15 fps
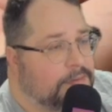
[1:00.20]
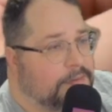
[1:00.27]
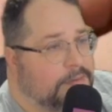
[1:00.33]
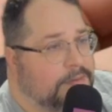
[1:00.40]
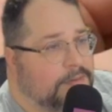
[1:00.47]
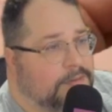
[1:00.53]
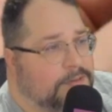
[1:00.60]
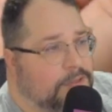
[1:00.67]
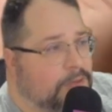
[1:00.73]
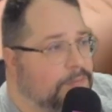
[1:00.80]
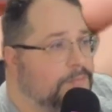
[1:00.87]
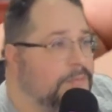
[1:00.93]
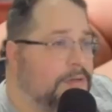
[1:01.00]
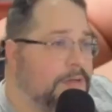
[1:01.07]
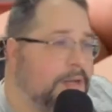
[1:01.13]
So
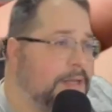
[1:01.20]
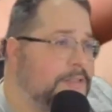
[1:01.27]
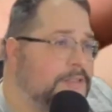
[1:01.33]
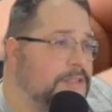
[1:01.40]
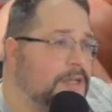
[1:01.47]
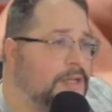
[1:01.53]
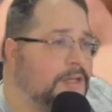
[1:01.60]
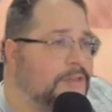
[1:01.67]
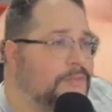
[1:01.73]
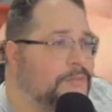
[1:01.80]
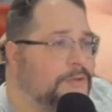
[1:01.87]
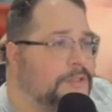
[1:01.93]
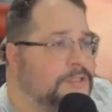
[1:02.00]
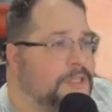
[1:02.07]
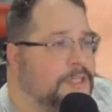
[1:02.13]

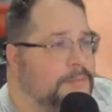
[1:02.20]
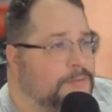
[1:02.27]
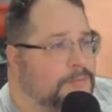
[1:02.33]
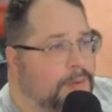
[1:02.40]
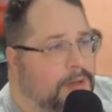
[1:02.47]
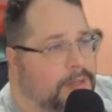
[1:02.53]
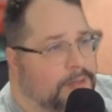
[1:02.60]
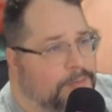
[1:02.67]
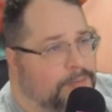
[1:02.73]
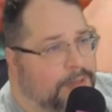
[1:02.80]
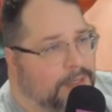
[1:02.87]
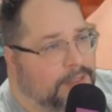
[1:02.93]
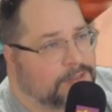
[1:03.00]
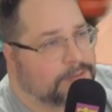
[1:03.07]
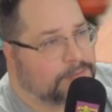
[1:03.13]
1993 James Bond. We
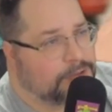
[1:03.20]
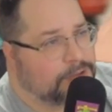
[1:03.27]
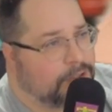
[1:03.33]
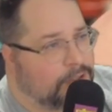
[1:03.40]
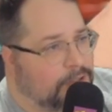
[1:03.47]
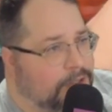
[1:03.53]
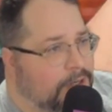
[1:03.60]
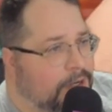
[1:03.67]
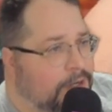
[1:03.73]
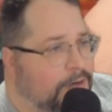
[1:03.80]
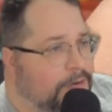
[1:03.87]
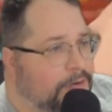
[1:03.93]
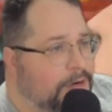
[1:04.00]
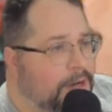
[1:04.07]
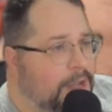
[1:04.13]
got some Sean
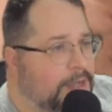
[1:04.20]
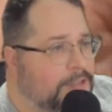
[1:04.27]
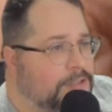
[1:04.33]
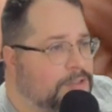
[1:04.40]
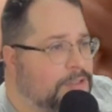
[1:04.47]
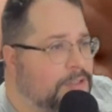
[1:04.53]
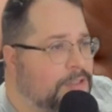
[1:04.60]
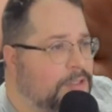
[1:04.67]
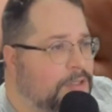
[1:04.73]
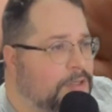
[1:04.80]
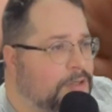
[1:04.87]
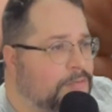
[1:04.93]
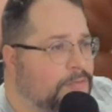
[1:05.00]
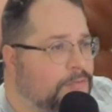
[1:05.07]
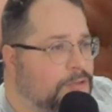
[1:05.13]
Connery action in
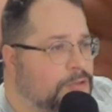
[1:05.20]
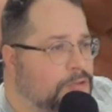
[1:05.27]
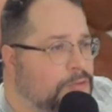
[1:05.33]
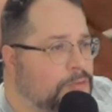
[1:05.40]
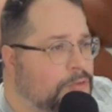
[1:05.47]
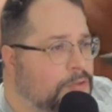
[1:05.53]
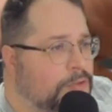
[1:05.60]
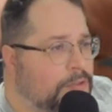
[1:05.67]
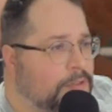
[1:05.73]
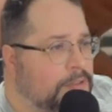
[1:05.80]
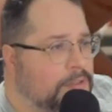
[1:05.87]
here for sure.